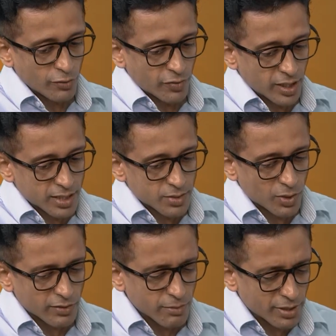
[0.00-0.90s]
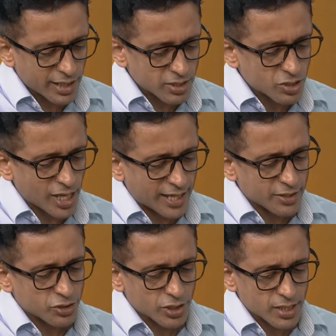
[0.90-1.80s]
do you feel is one of the biggest
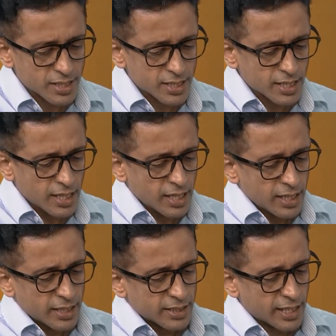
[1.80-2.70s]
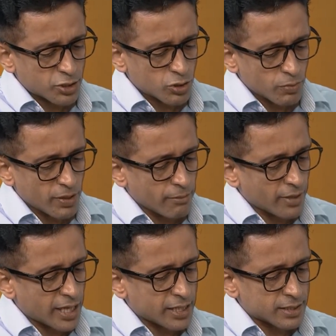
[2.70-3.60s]
challenges that should be
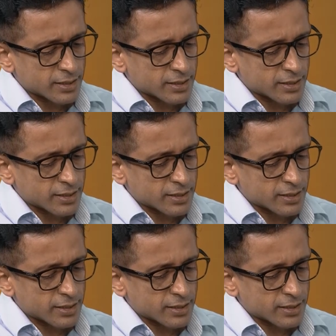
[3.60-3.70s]
made,